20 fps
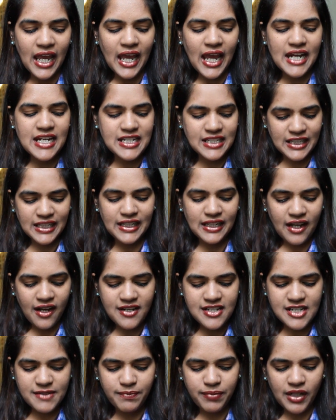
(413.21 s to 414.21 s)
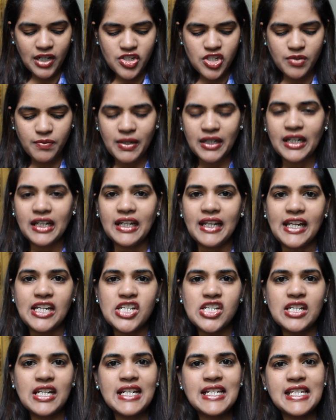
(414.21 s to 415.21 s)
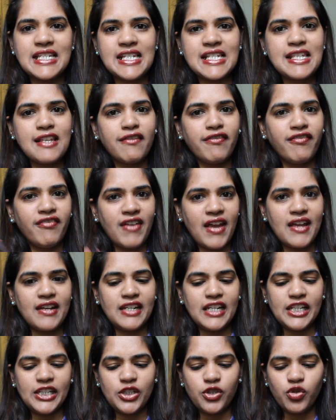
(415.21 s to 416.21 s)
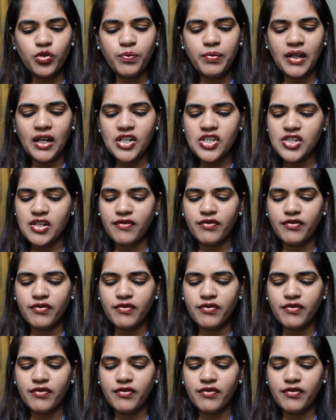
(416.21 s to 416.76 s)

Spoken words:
And the last blush in my collection is, this is a fairly new blush.